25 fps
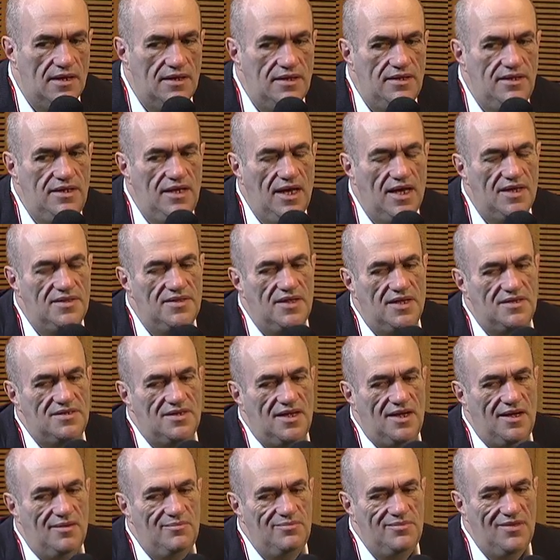Yeah, that
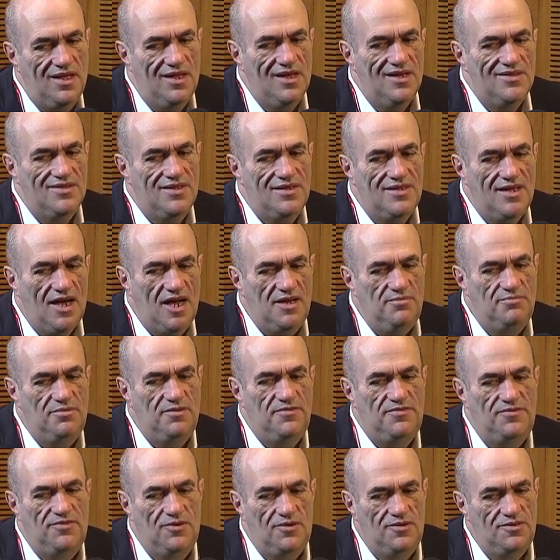the night
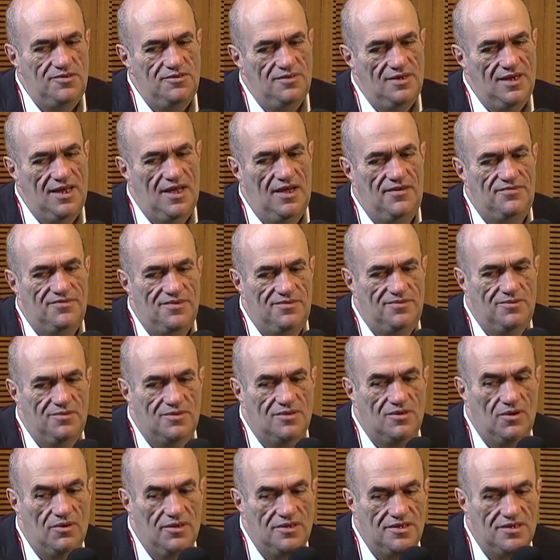before you left, if you
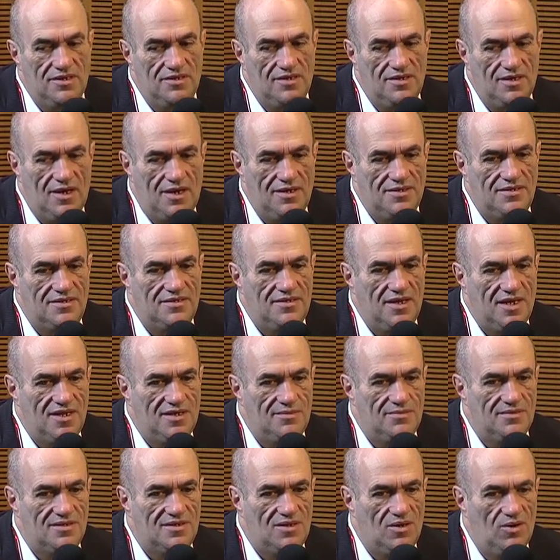were going to the United
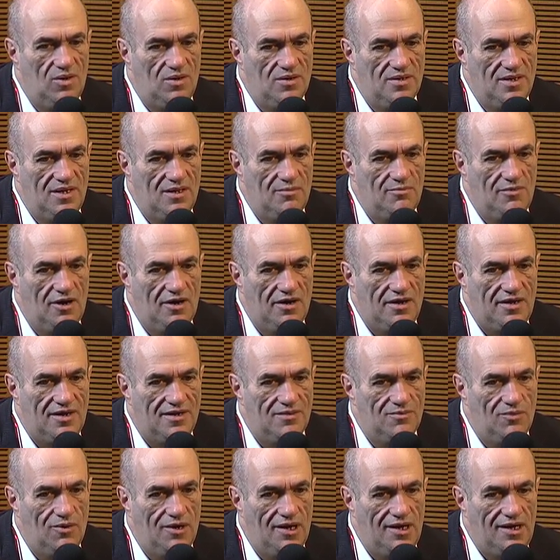States, was called an
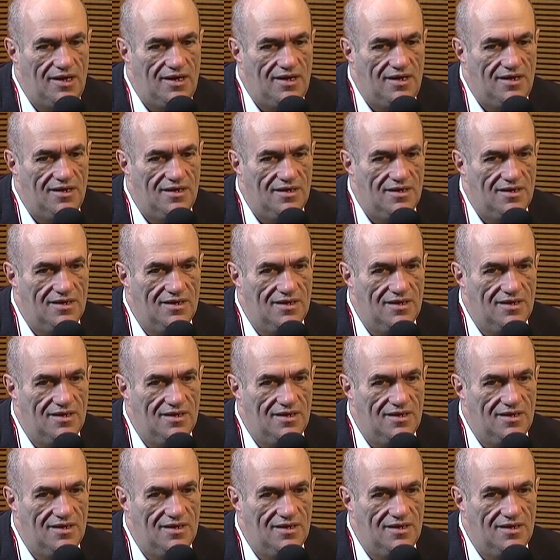American Wake.